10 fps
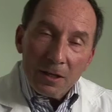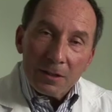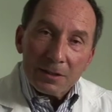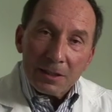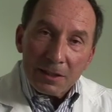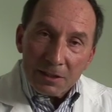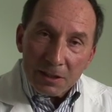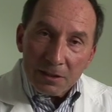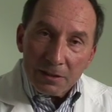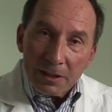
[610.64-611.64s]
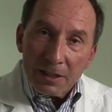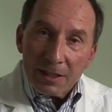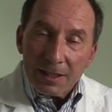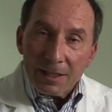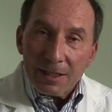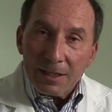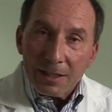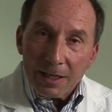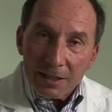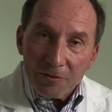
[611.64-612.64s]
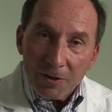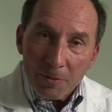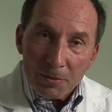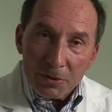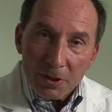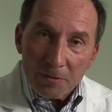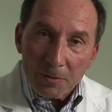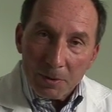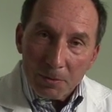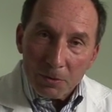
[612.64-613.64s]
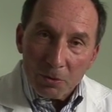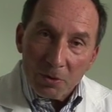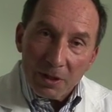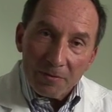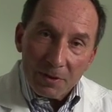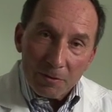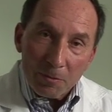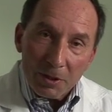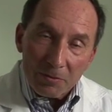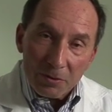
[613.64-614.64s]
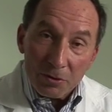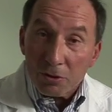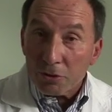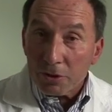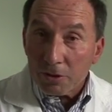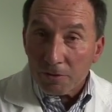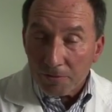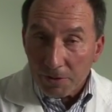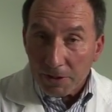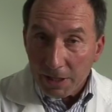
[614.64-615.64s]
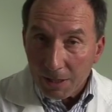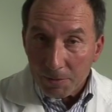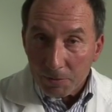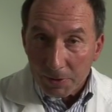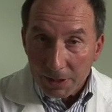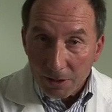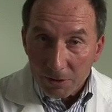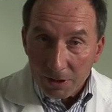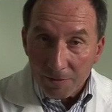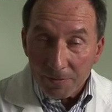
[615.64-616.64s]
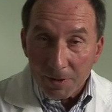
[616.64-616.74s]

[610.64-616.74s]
Statistically, 95% of people who have knee replacement surgery are very happy with the outcome.